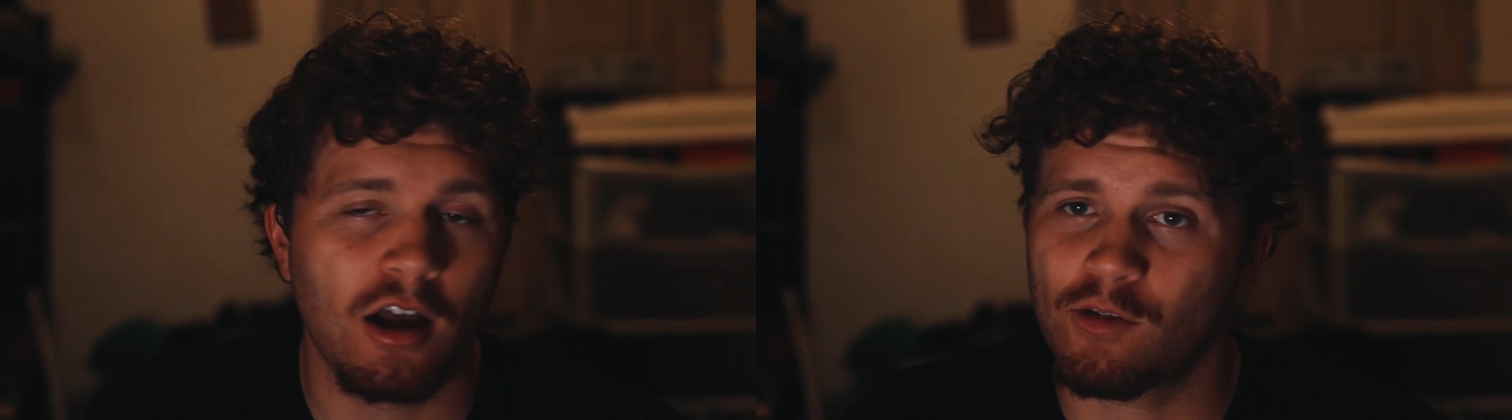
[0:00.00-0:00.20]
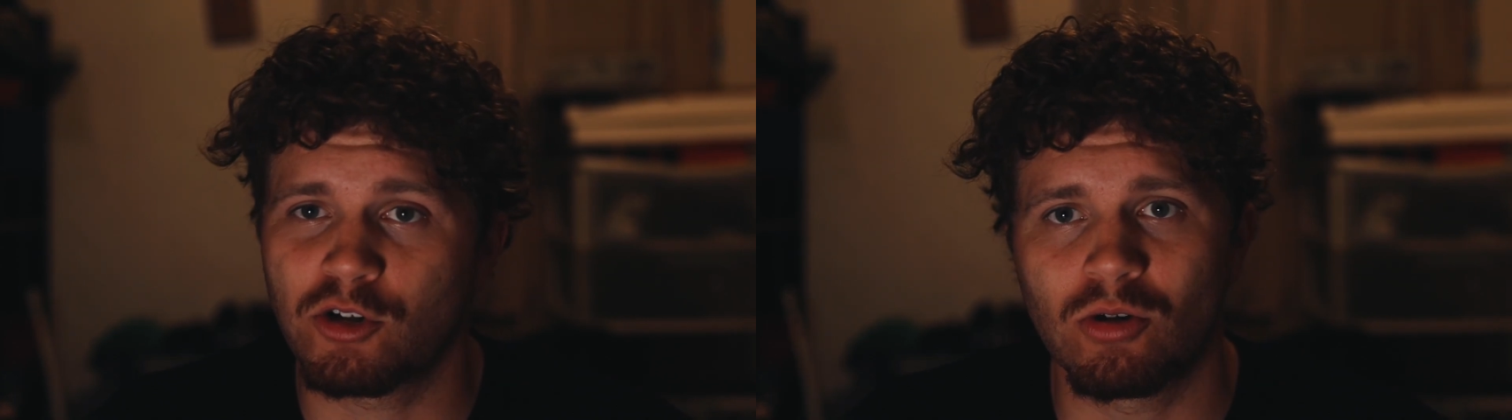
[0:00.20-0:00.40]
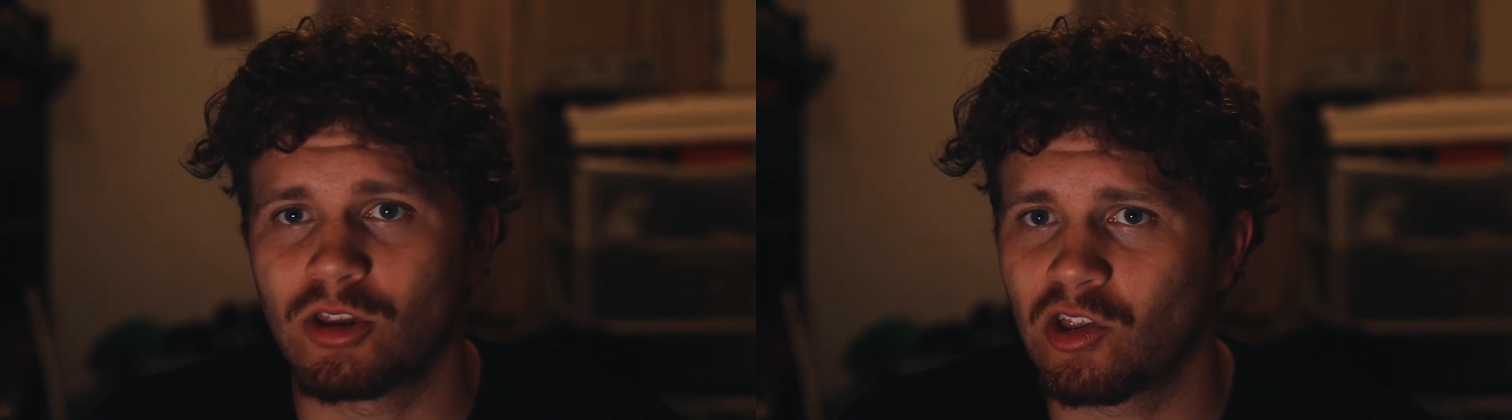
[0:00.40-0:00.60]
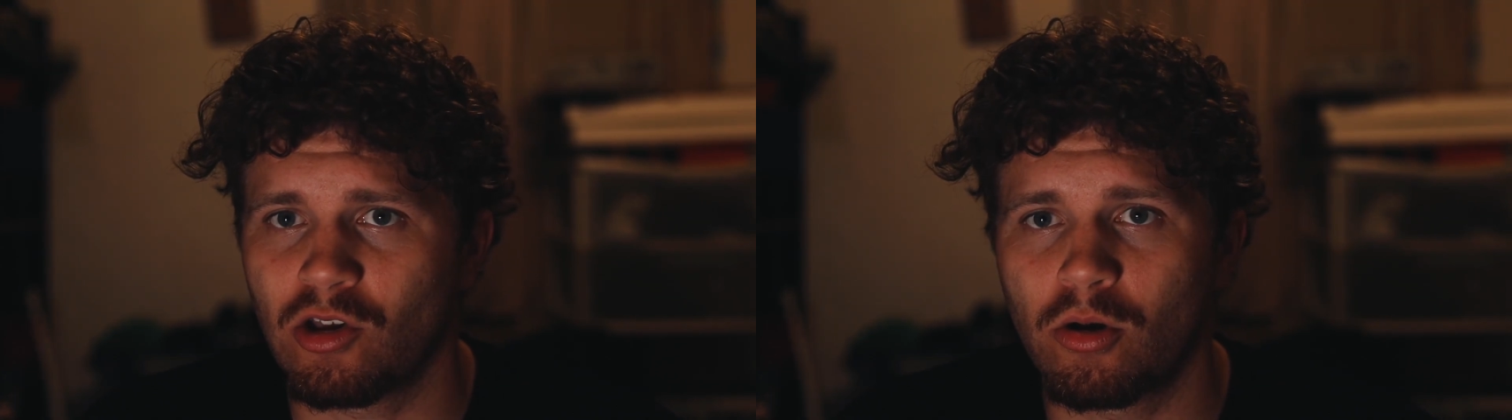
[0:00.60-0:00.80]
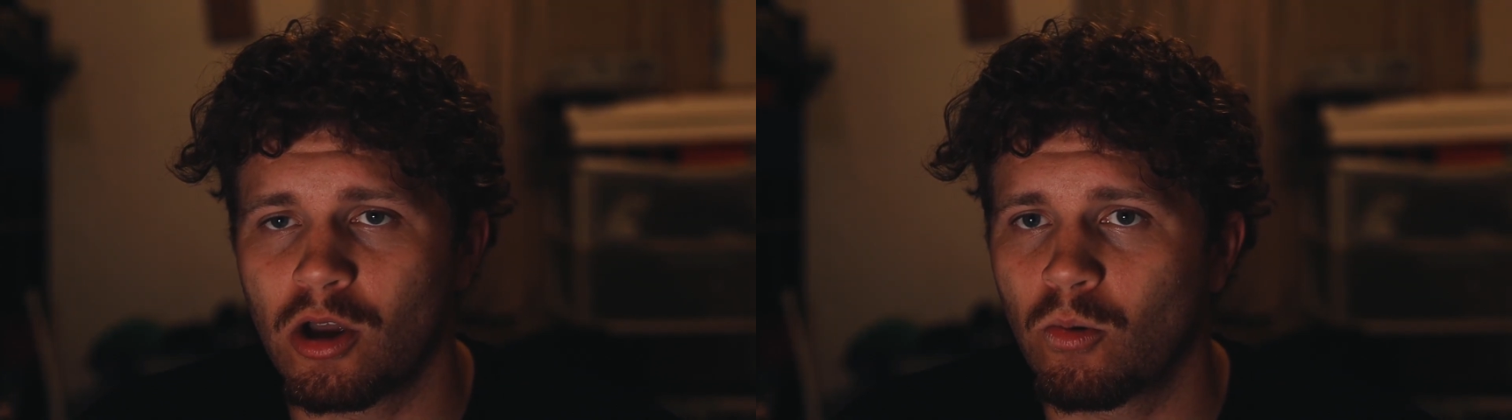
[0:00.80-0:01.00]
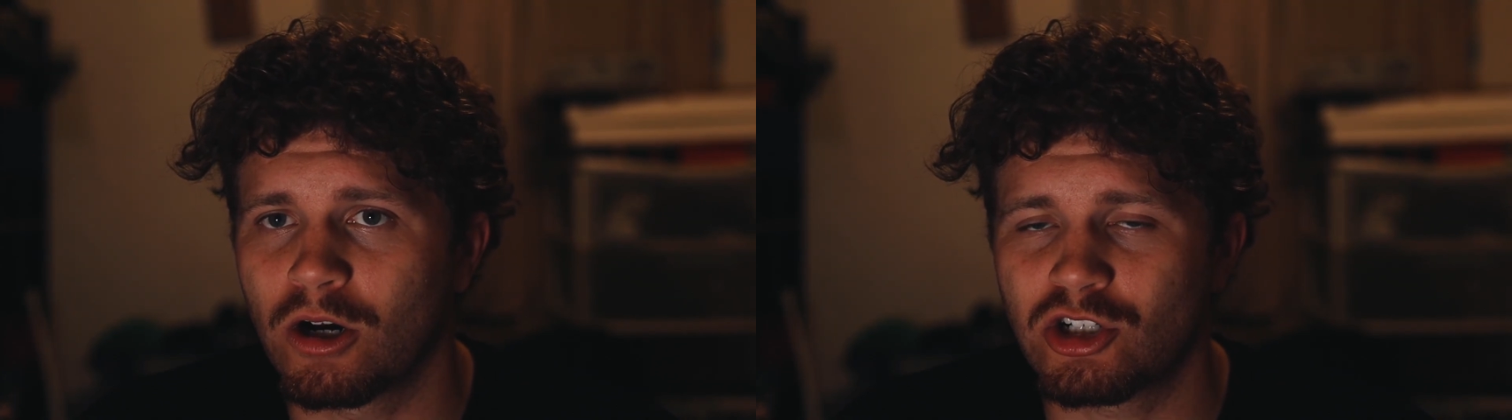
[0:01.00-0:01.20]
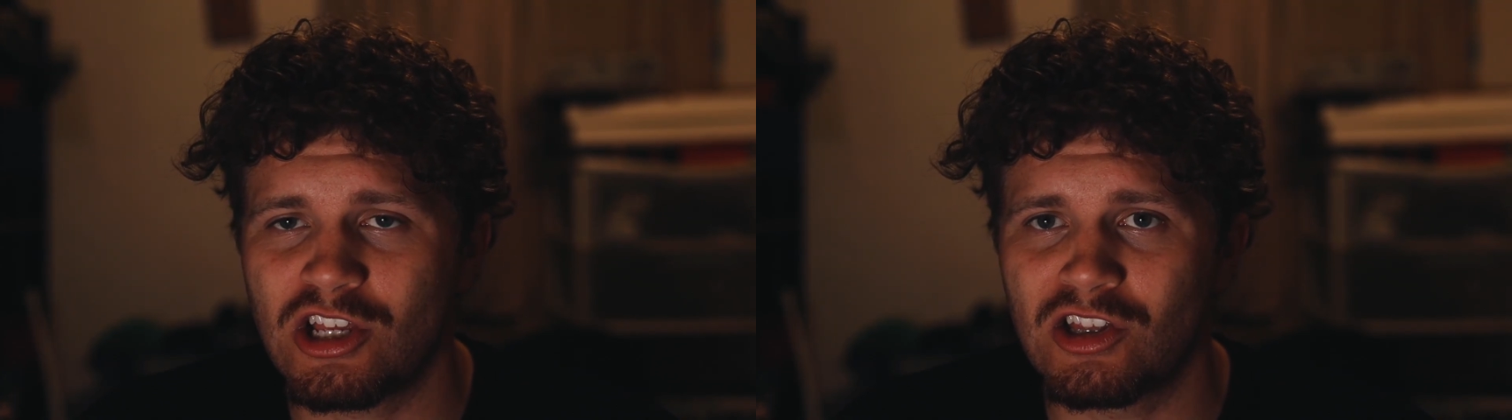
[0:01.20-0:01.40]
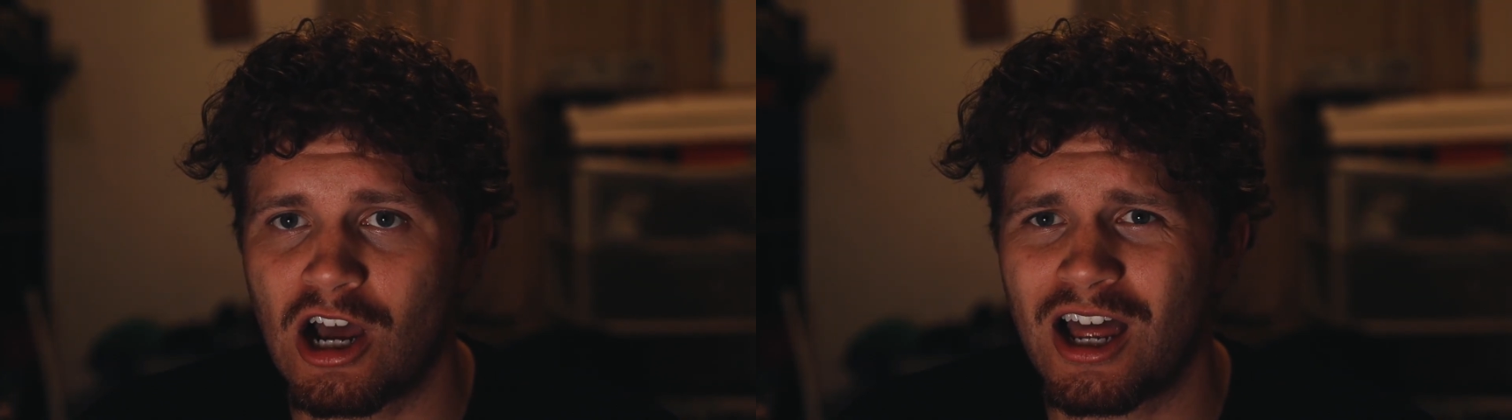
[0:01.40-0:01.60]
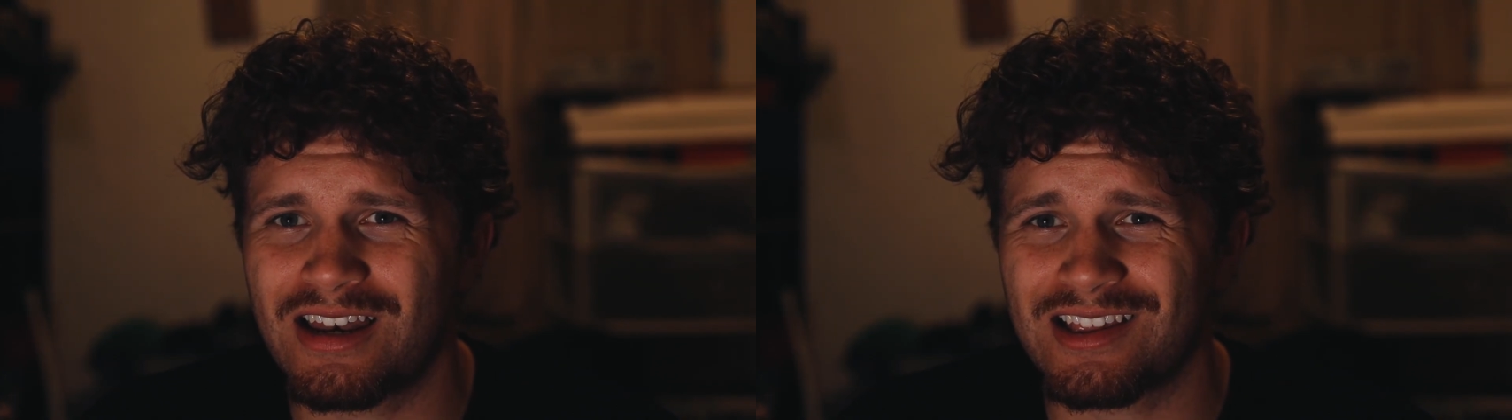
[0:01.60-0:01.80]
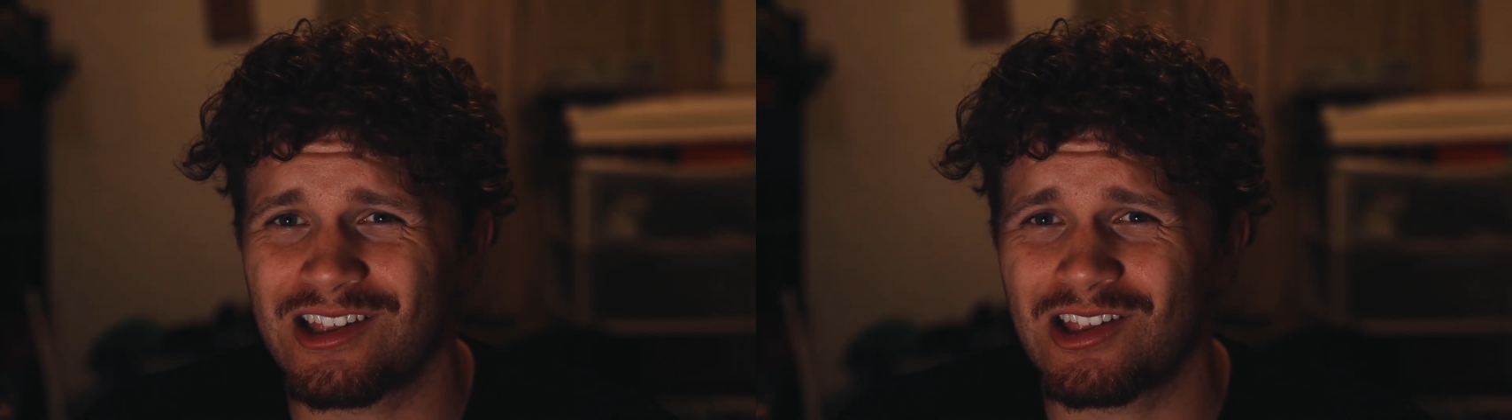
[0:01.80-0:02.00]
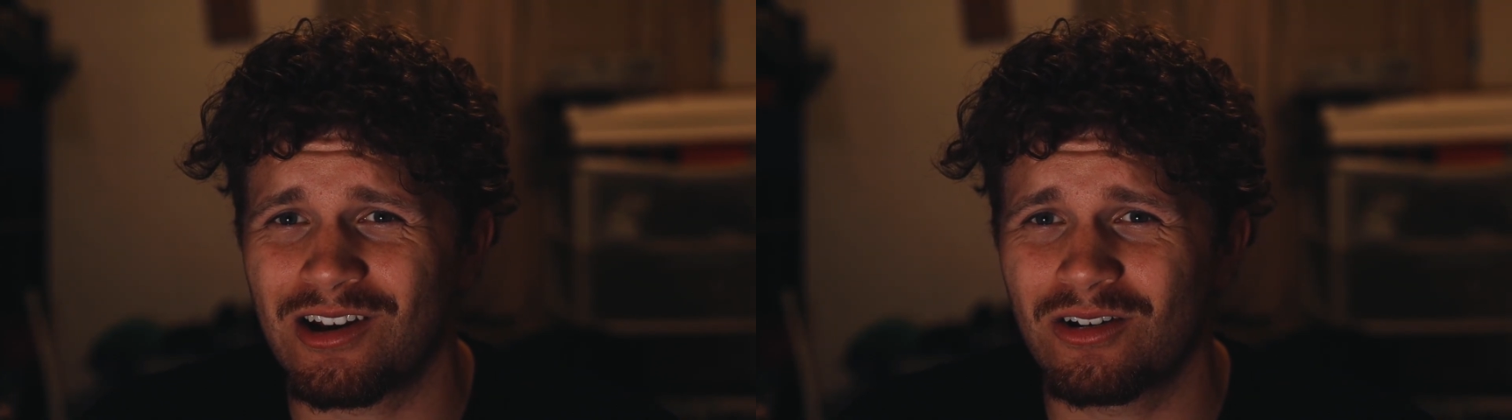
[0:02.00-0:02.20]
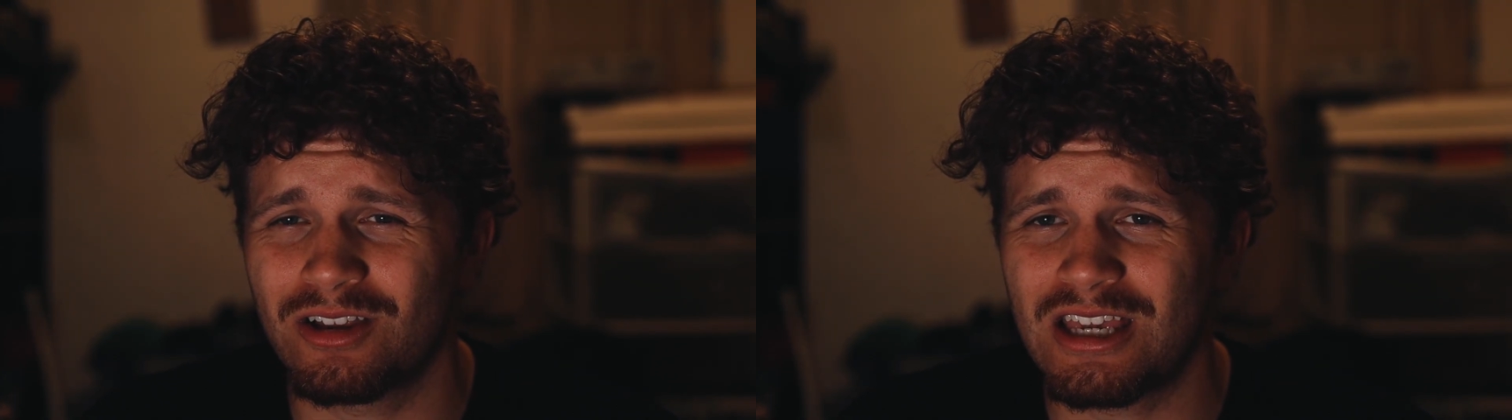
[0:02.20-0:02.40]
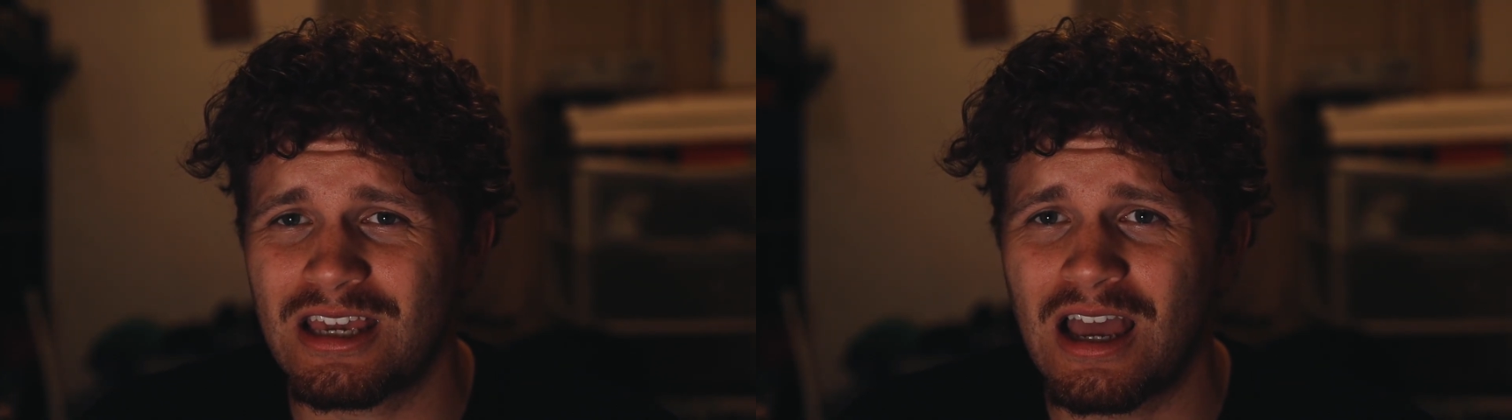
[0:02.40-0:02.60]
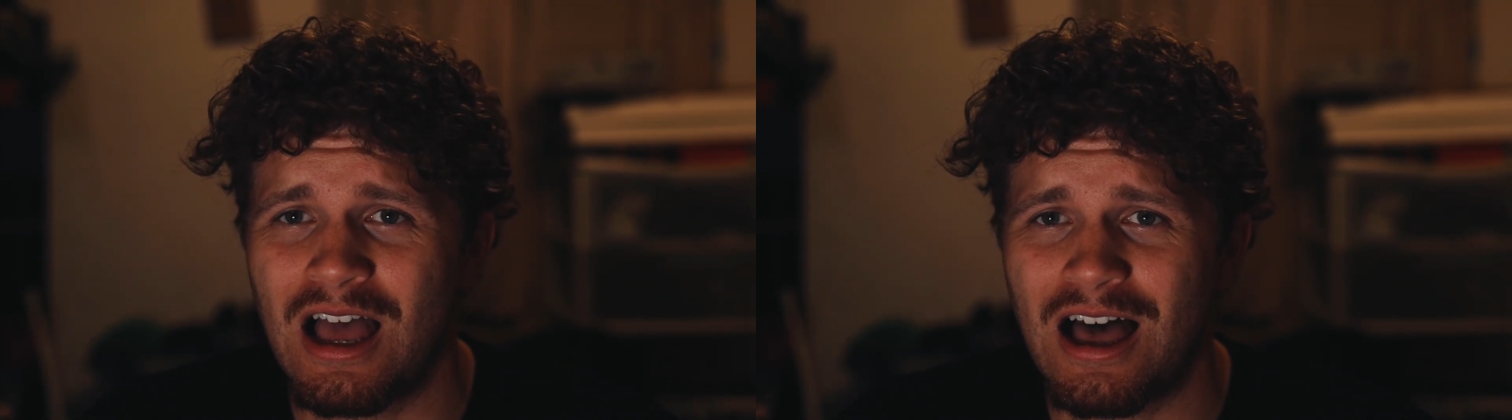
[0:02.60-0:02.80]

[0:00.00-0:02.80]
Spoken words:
especially with Ahsoka, where she's not necessarily